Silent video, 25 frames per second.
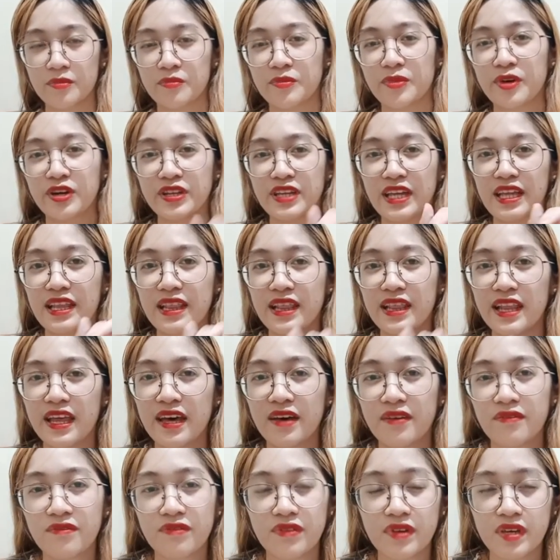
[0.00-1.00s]
Byrne and
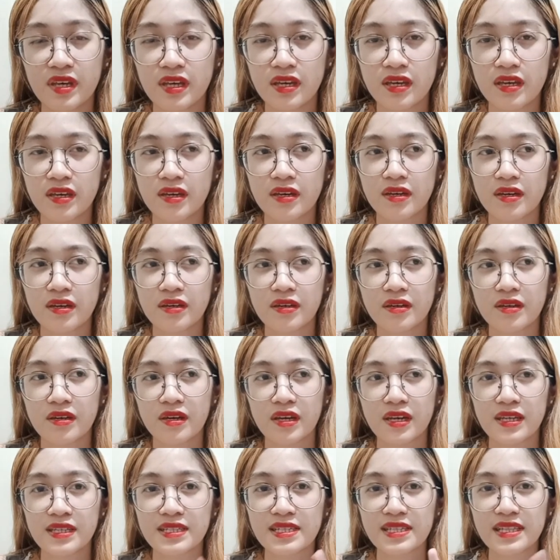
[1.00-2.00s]
Levy,
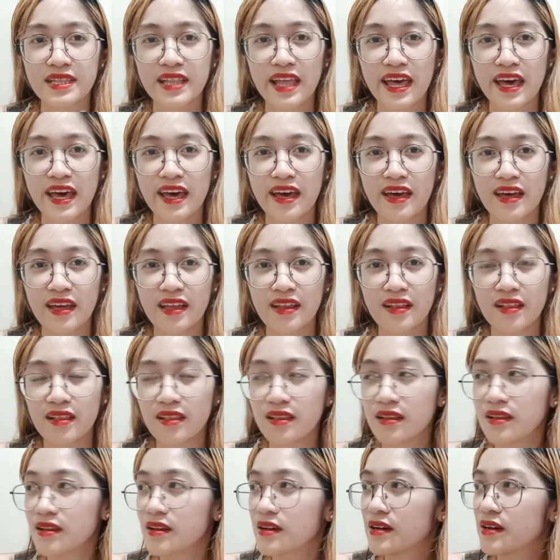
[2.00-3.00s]

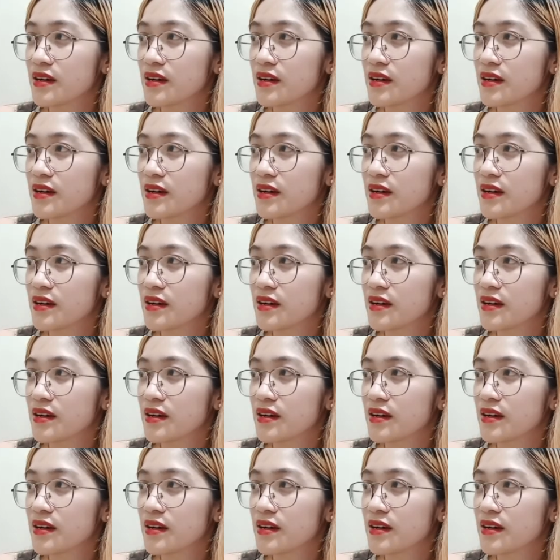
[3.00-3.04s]
Snell,